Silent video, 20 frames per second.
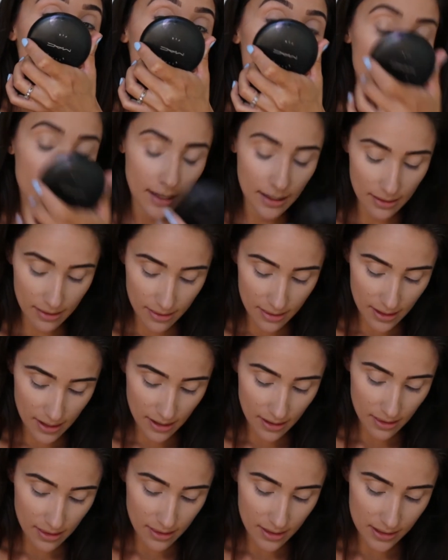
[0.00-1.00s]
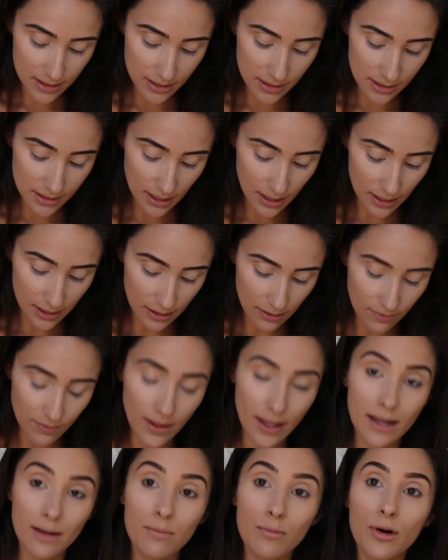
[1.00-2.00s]
And I think this is kind of
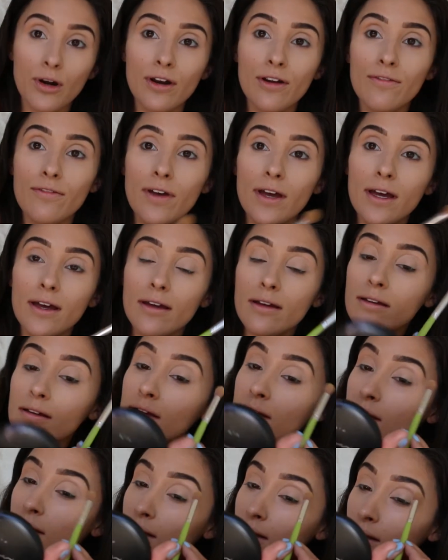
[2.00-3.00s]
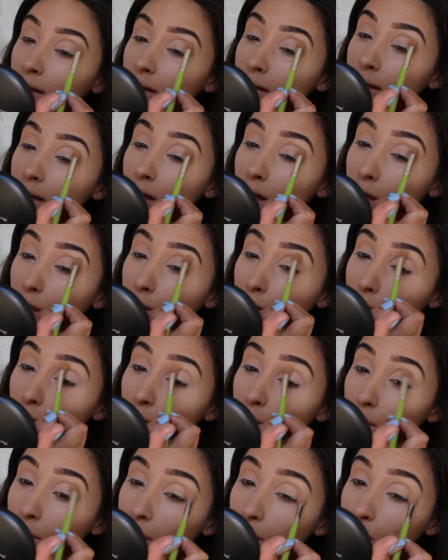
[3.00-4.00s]
like more of a
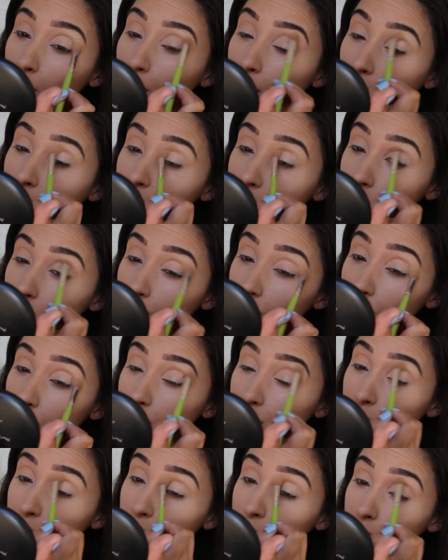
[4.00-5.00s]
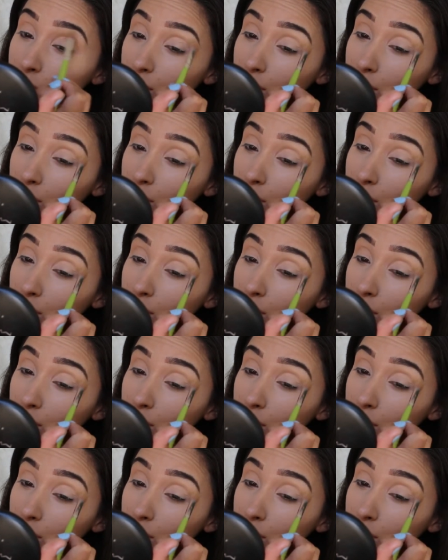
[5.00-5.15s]
glowy bronzer too.